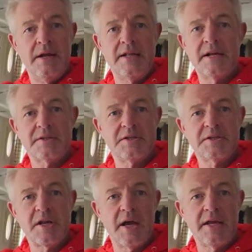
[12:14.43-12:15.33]
It doesn't
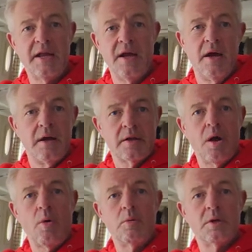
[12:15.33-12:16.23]
say
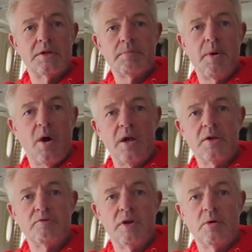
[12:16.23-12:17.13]
cordless,
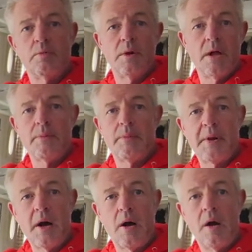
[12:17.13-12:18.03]
pilot drill, blah blah
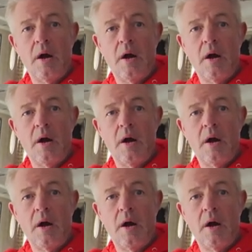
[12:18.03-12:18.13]
blah.